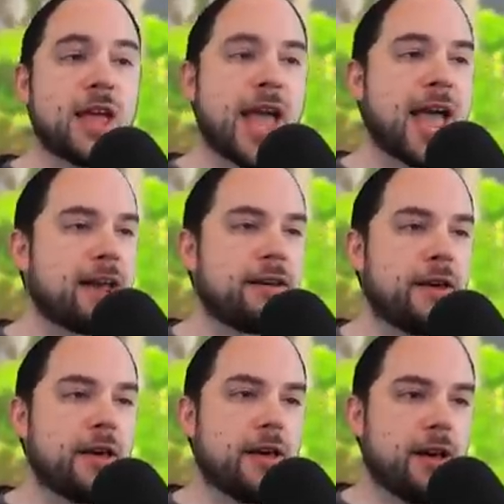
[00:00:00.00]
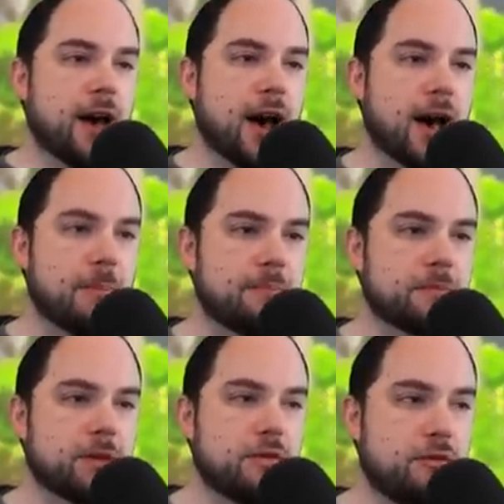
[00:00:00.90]
And
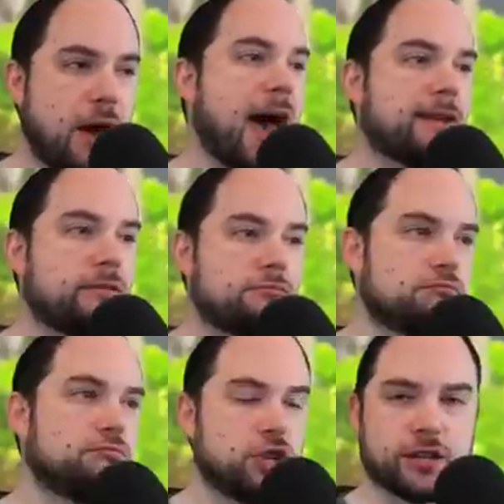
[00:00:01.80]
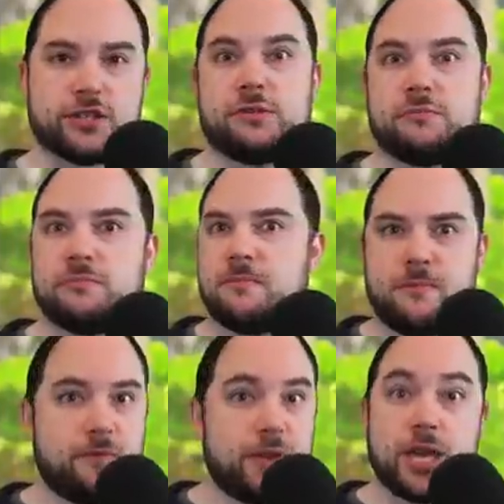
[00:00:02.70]
um, that doesn't
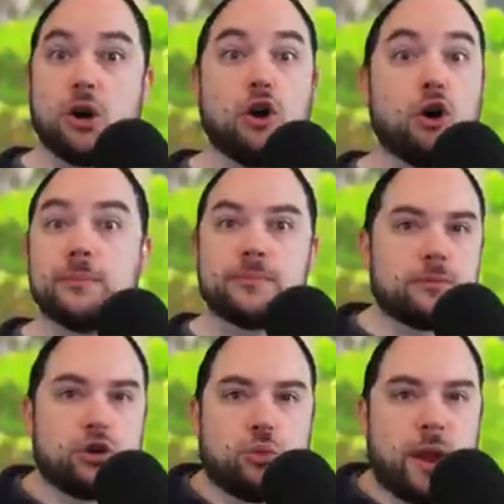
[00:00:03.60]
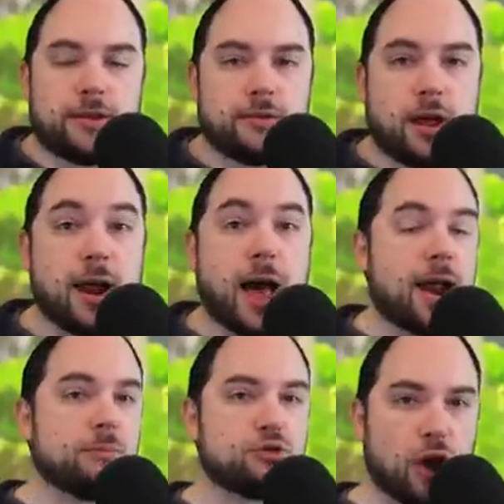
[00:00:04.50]
feel great. And,
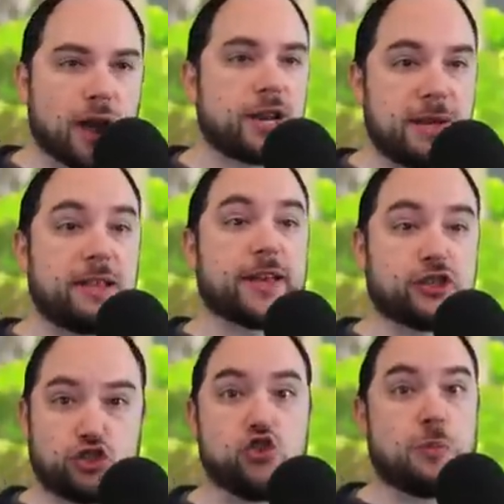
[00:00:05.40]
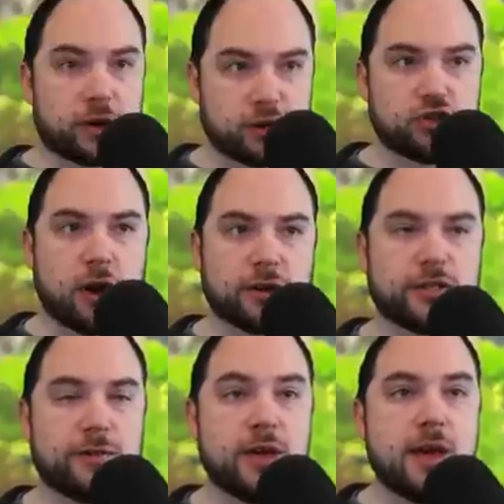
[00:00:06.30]
and I'm trying to be like super
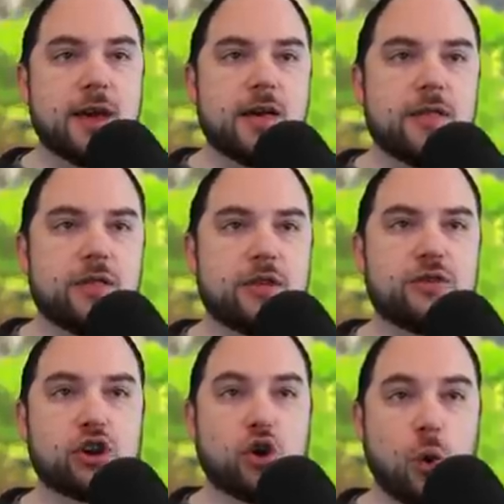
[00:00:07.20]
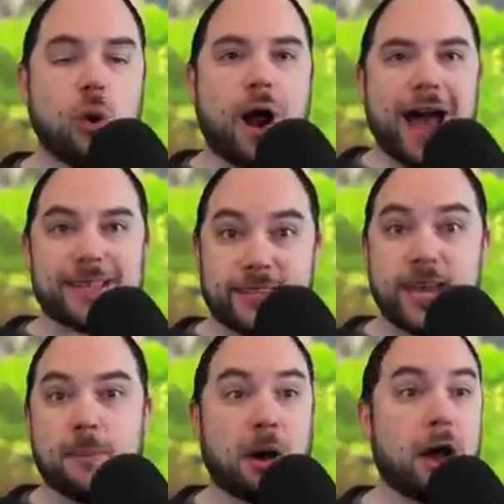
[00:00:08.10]
constructive. The, the core
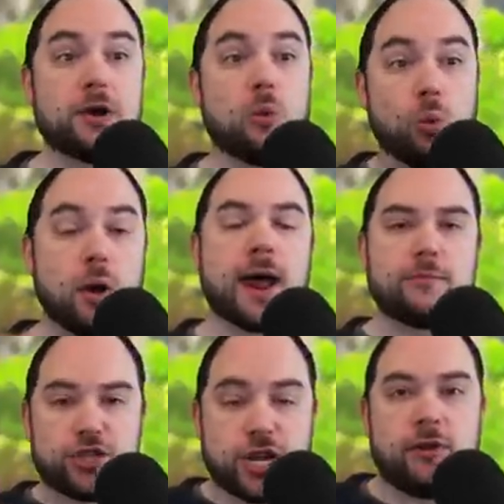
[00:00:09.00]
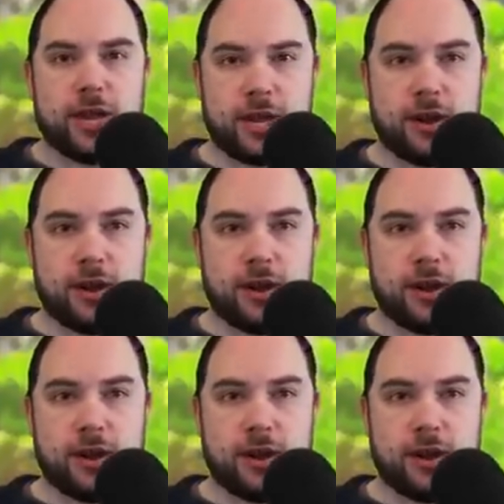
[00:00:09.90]
idea behind what I'm sharing